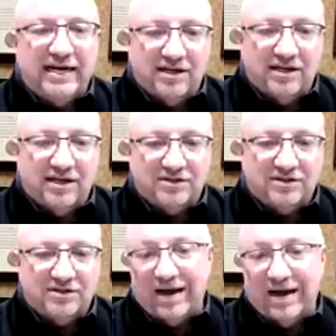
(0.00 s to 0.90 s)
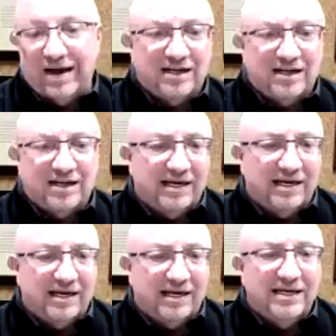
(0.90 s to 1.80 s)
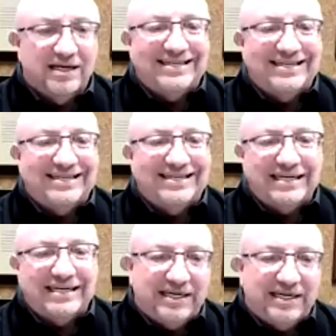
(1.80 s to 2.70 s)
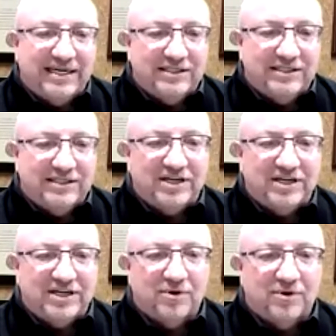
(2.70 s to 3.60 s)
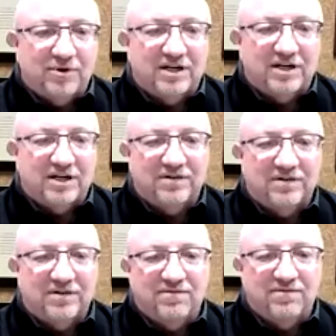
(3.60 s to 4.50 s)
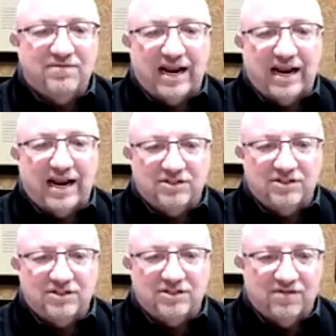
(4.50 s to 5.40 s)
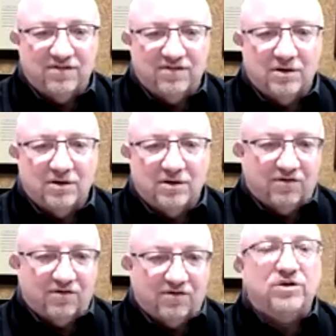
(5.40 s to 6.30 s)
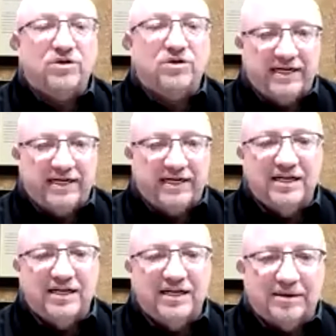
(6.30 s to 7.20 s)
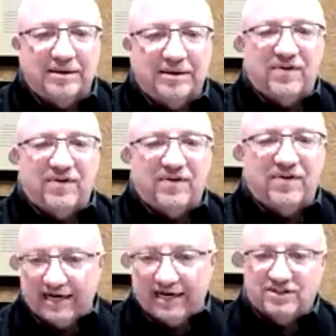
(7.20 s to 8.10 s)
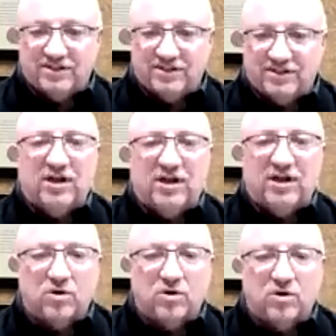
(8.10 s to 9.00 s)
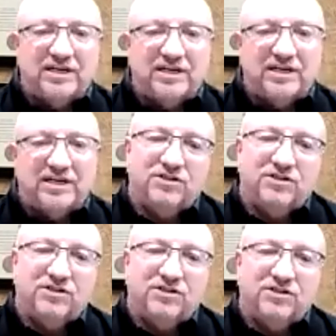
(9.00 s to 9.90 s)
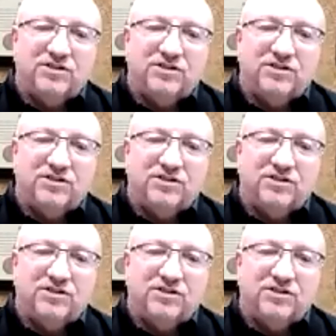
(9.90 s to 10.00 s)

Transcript: uh, basically 19 separate uh, uh, violations of our, or 14 separate violations of the ordinance as determined by